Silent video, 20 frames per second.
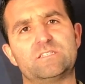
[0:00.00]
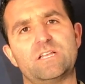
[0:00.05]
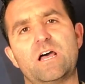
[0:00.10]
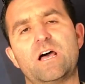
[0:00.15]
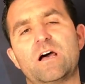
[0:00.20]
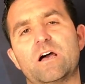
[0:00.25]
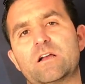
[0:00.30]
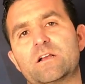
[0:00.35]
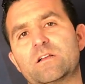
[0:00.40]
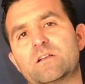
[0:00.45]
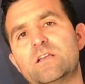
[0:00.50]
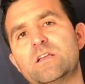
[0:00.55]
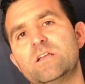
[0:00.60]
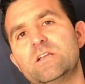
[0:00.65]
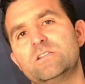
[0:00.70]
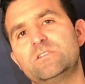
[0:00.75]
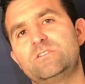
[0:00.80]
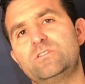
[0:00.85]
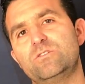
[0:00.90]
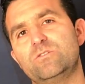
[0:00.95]
tongue
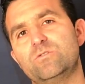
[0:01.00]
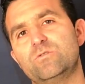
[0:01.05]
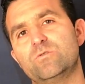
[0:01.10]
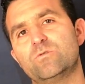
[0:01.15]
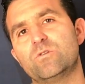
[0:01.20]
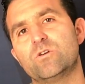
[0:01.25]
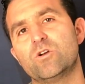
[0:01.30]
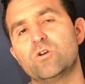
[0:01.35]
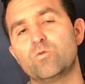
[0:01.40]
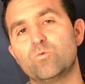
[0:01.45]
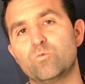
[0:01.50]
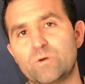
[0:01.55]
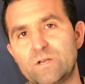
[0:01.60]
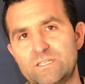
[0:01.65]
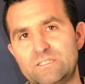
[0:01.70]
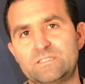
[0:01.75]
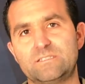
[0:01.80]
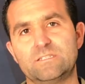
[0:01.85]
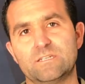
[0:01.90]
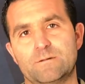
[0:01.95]
to
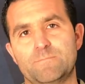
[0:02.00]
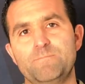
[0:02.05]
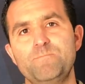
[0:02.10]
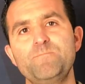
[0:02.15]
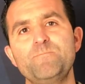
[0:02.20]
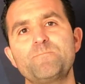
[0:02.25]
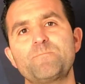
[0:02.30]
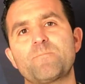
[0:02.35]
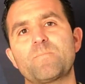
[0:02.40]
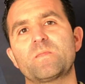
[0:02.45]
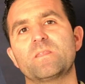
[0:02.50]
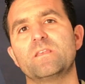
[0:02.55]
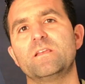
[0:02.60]
wisdom?